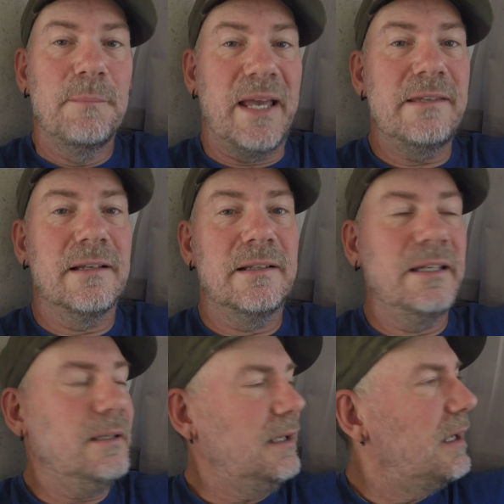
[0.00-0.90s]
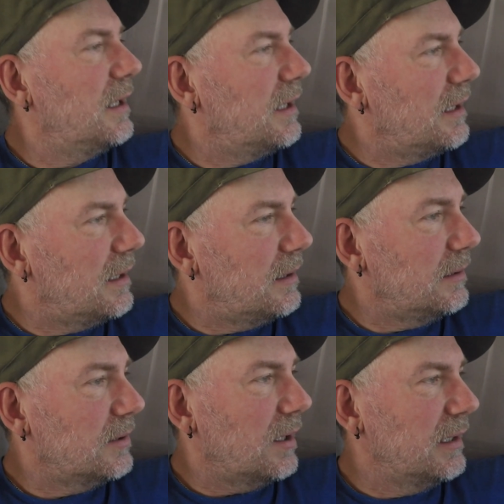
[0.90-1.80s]
Basically,
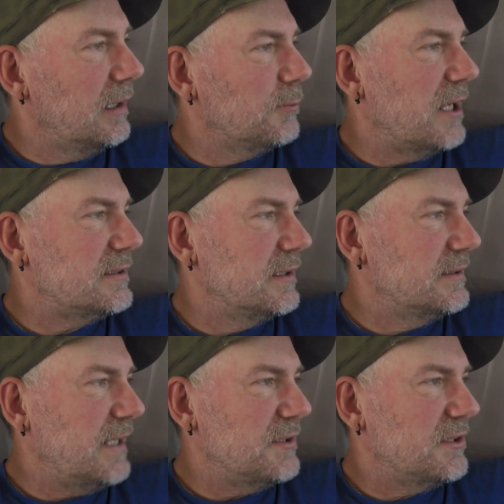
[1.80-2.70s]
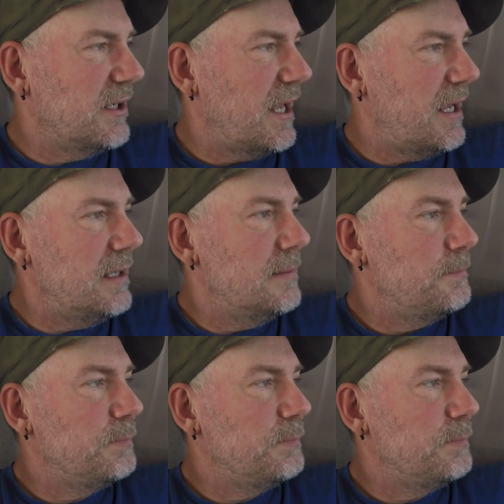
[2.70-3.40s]
got a little restless yesterday.